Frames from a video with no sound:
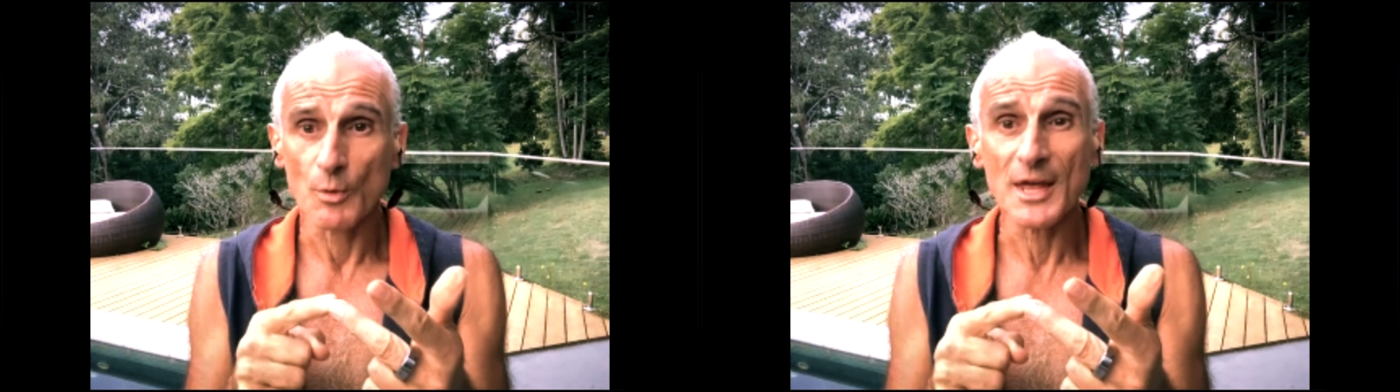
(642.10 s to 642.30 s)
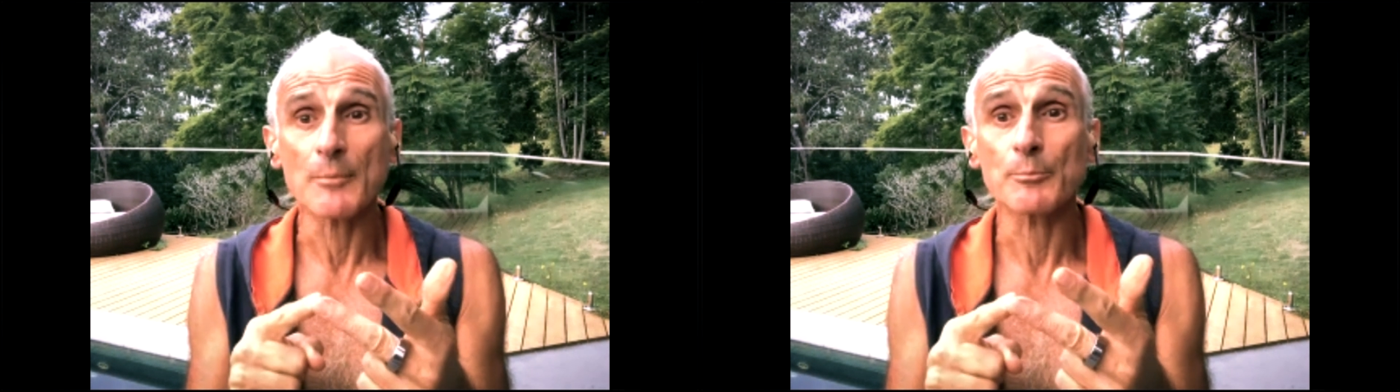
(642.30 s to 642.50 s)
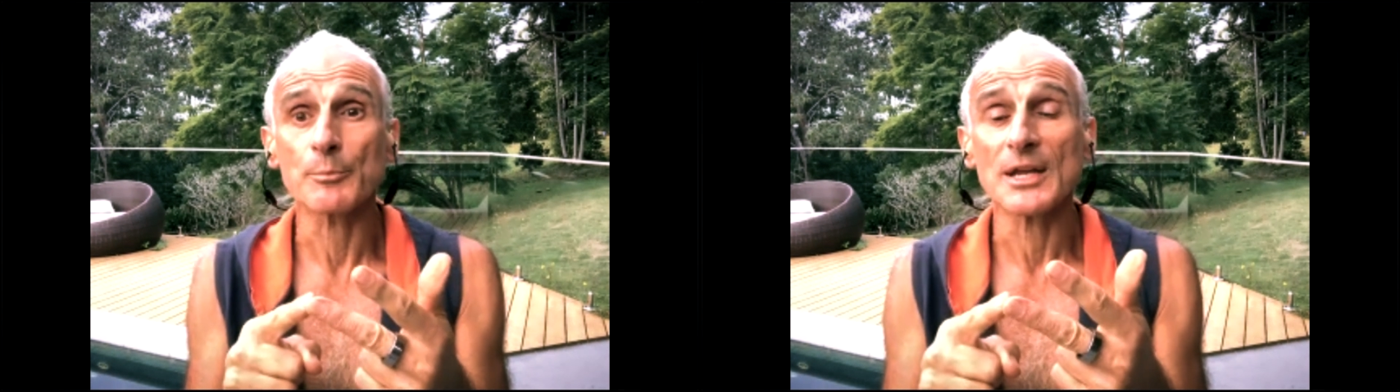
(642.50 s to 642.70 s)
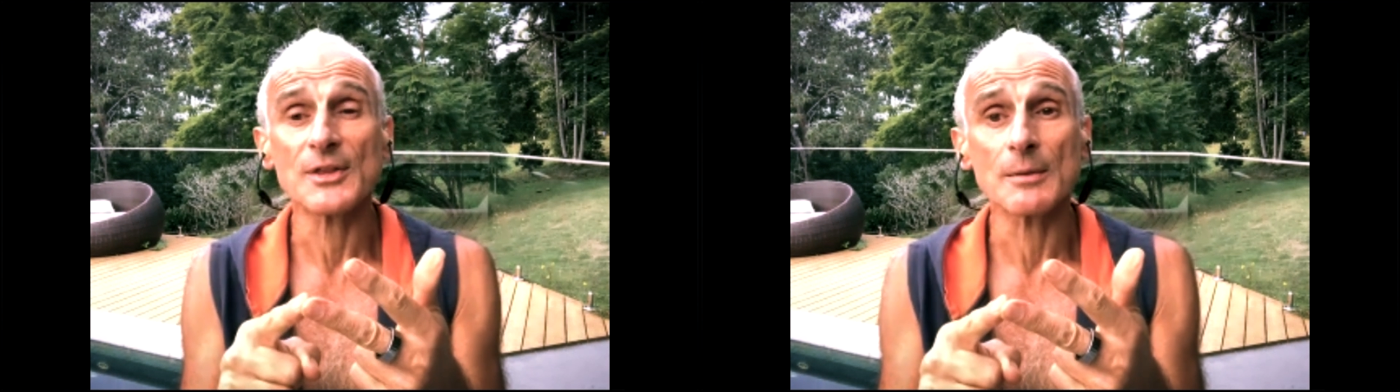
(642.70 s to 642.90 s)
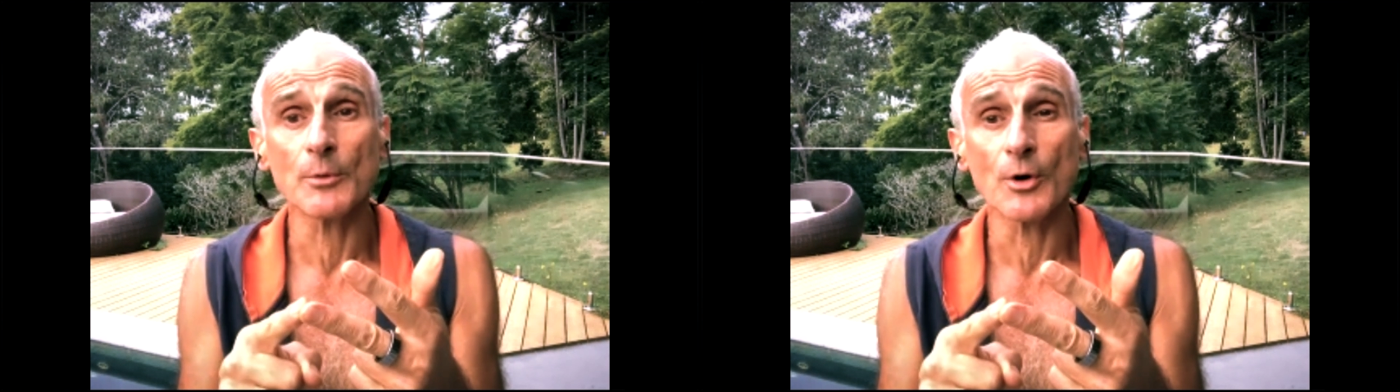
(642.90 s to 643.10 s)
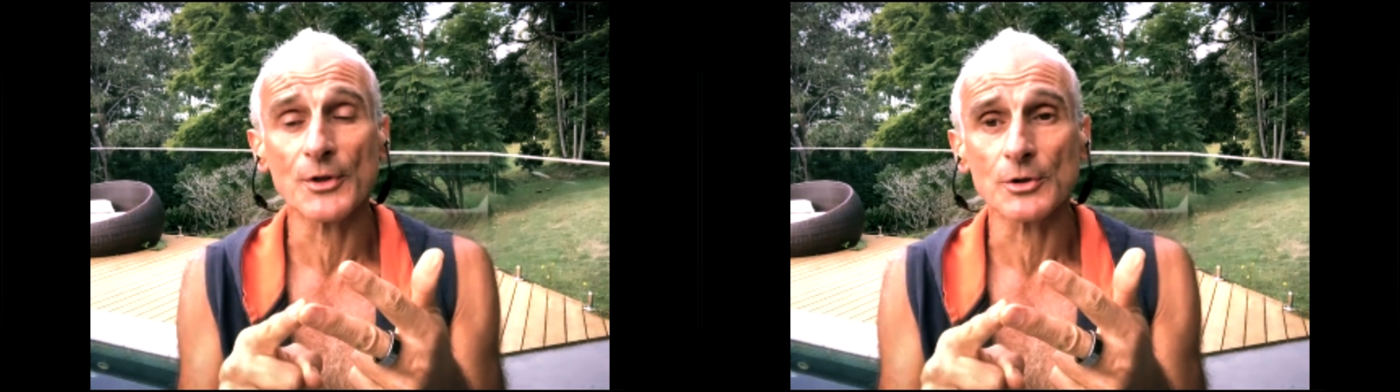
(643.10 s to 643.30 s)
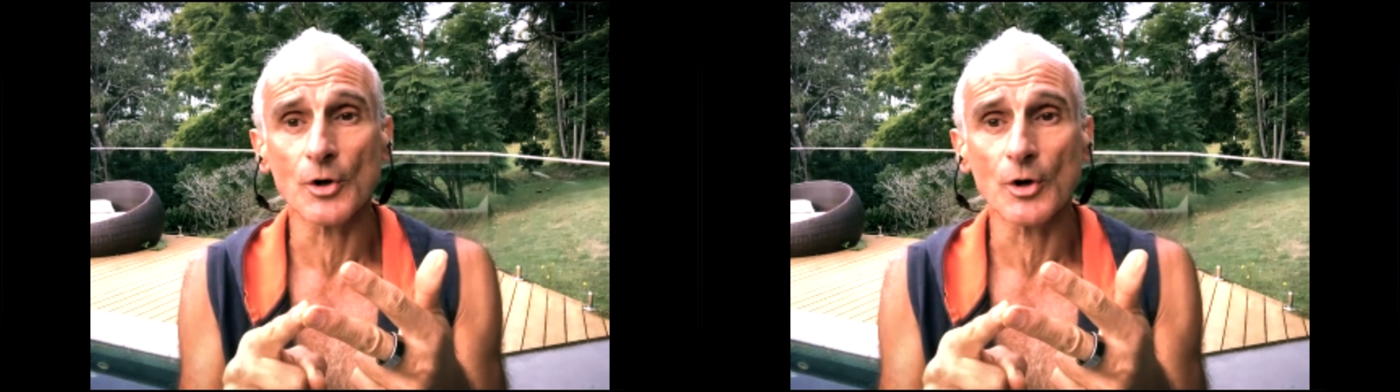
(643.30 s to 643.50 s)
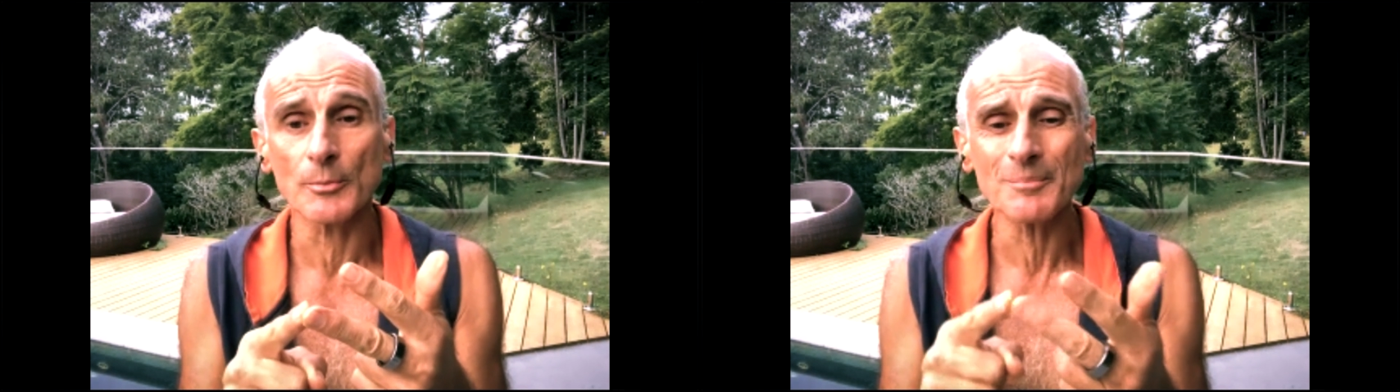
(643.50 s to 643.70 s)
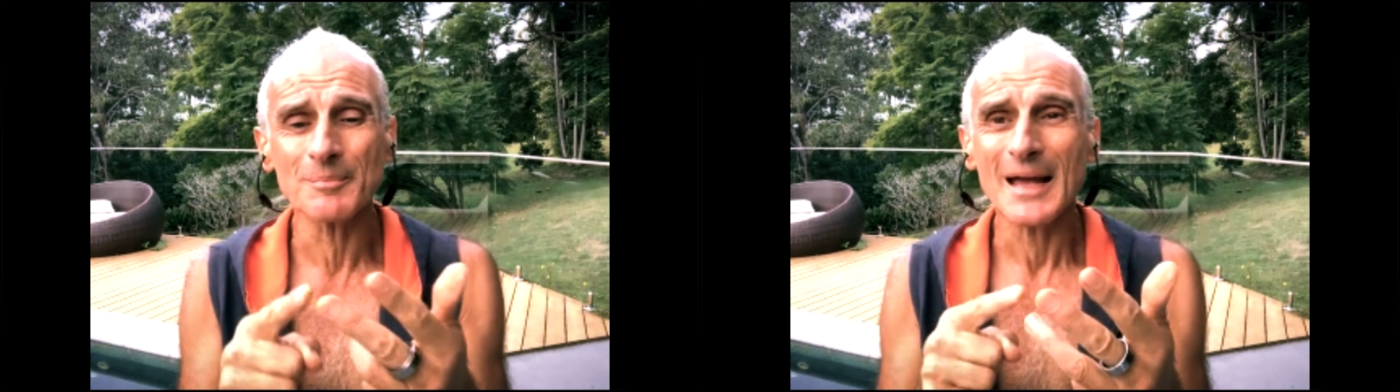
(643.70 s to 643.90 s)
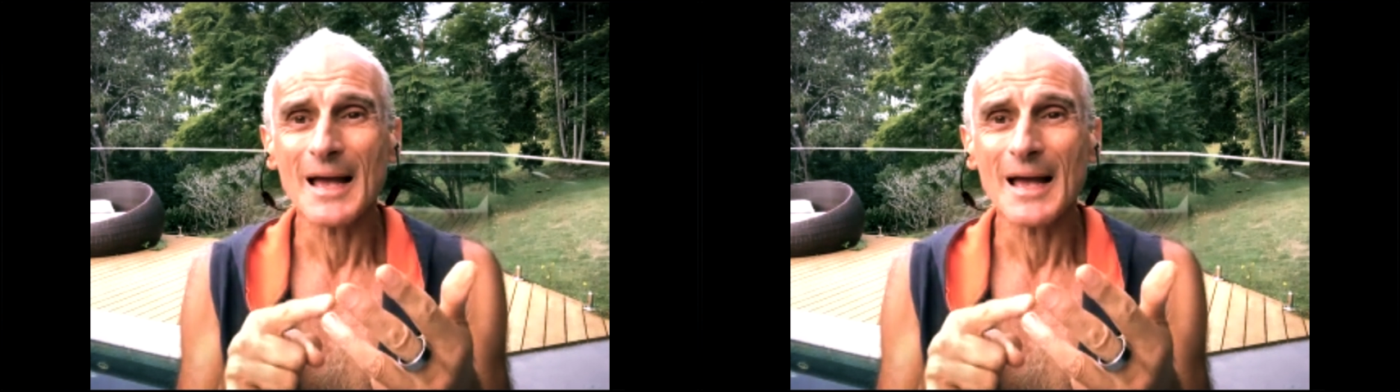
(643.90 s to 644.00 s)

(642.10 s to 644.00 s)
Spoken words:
without breathing more than normal,